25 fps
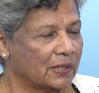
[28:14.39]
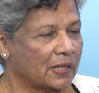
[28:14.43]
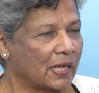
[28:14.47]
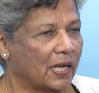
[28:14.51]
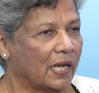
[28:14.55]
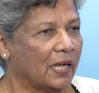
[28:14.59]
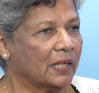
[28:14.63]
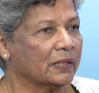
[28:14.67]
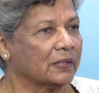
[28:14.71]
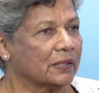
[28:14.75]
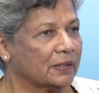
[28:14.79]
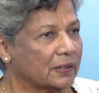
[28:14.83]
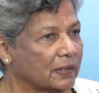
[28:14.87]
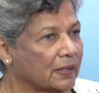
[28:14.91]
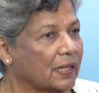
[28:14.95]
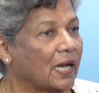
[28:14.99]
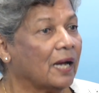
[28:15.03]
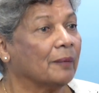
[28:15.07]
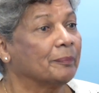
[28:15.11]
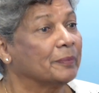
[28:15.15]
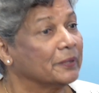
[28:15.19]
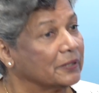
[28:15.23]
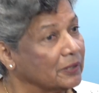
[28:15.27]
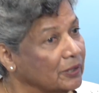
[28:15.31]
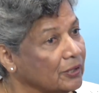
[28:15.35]
under the
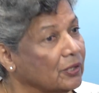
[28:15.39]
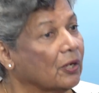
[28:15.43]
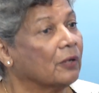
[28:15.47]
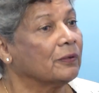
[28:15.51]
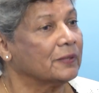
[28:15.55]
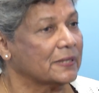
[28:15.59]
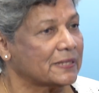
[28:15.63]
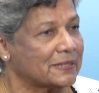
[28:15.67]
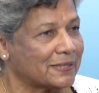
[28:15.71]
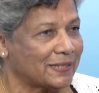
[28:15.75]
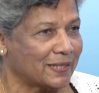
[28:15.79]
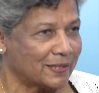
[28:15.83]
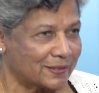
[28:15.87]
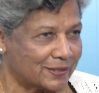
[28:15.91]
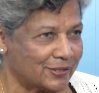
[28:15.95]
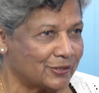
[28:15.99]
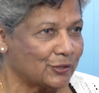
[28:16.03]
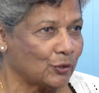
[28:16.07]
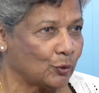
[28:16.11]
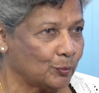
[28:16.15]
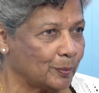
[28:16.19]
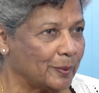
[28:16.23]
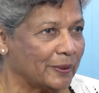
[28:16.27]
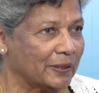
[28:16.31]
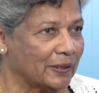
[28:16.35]
carpet and not discuss it
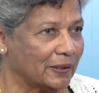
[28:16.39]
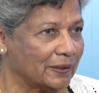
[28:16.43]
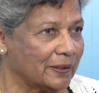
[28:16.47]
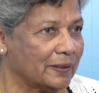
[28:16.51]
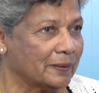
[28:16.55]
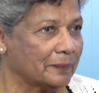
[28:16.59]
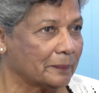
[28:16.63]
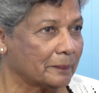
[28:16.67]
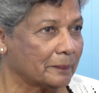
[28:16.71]
openly?